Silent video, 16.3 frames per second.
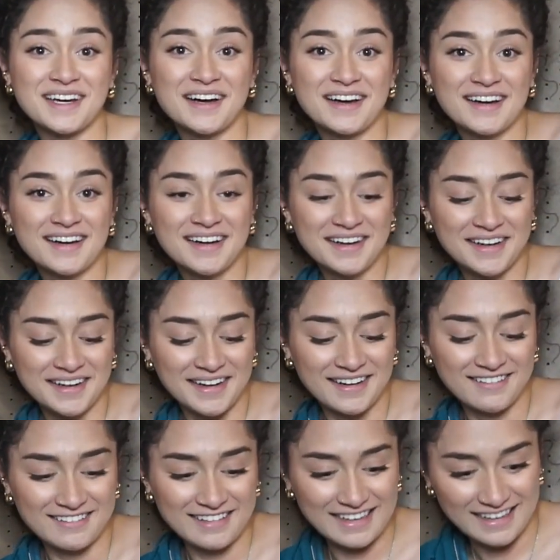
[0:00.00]
Oh
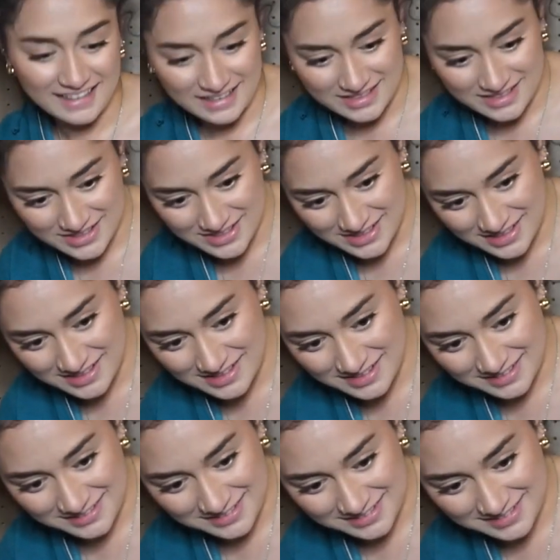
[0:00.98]
my gosh, his
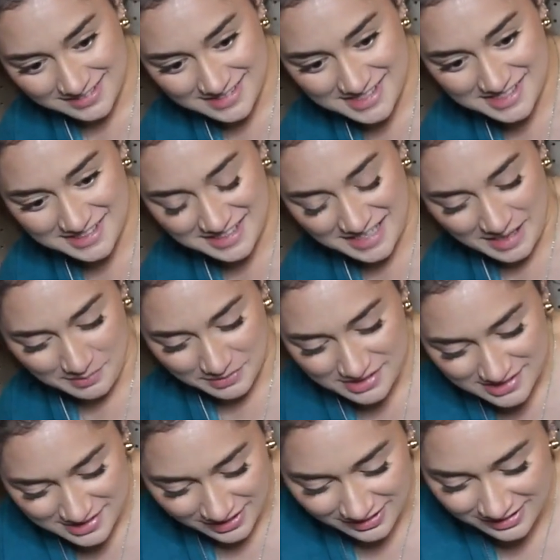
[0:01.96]
little stem
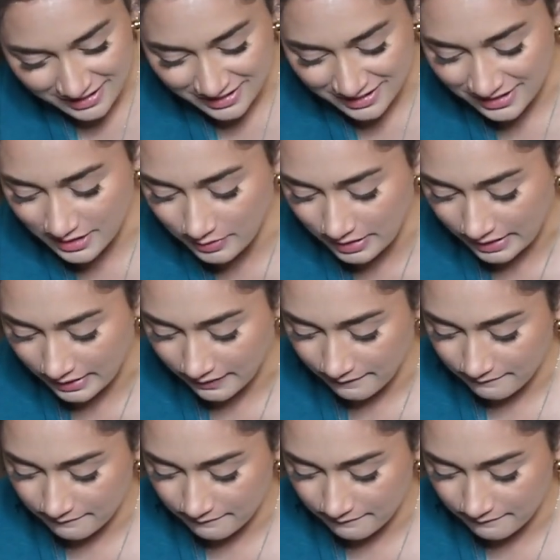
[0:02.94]
is so long. Okay,